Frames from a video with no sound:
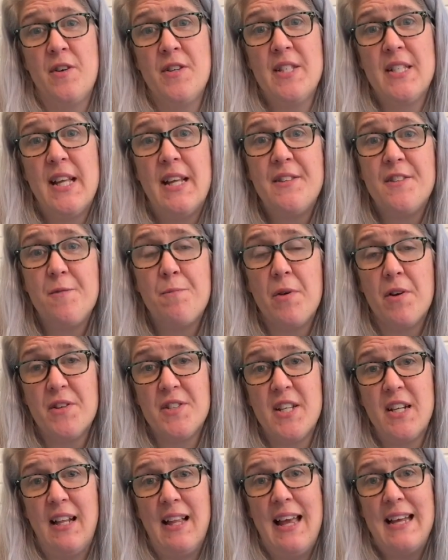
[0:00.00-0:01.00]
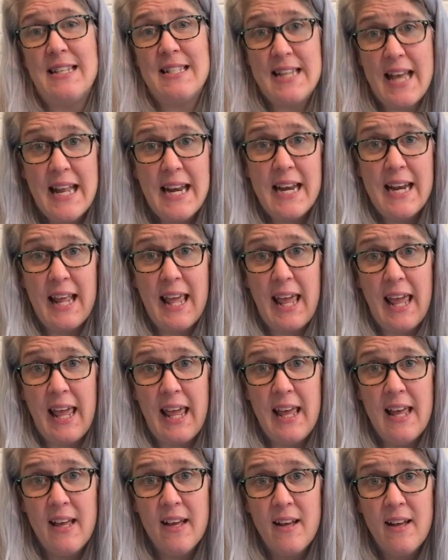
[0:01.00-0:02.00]
sense of personal
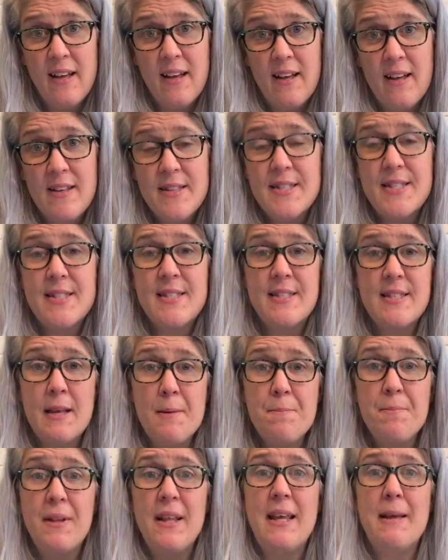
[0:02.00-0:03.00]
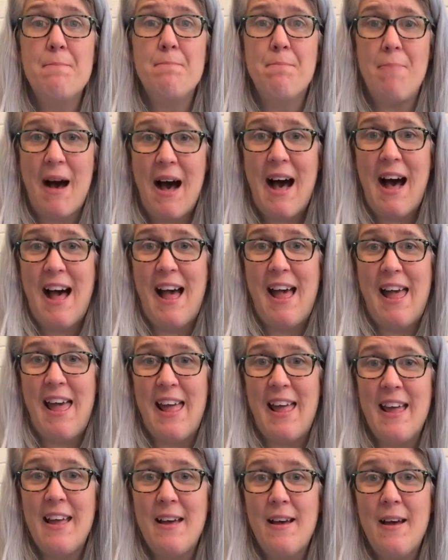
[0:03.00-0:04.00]
identity simply by